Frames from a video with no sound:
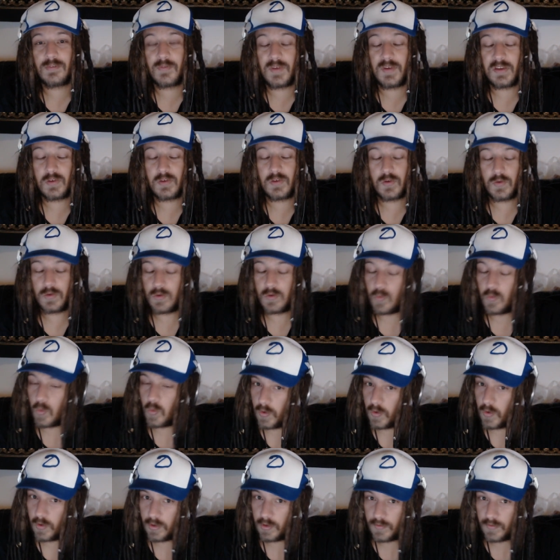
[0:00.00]
Thank you,
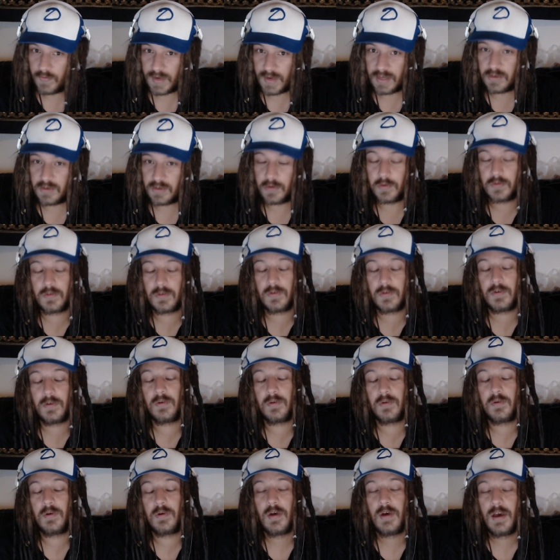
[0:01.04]
the, thank you
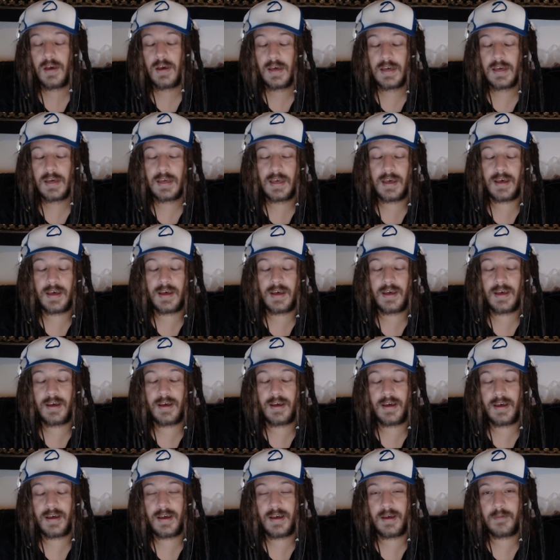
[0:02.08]
to
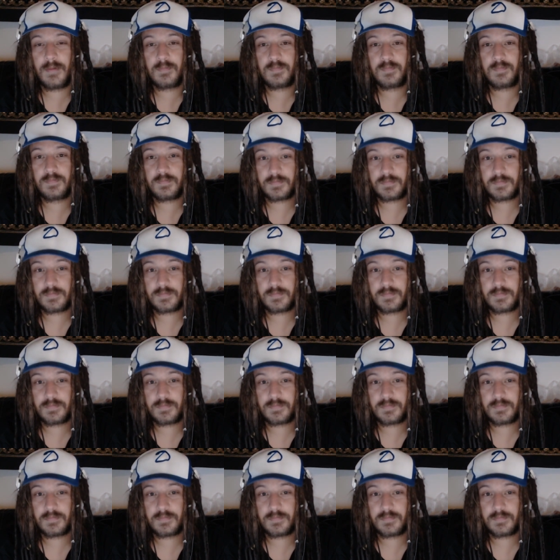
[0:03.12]
um,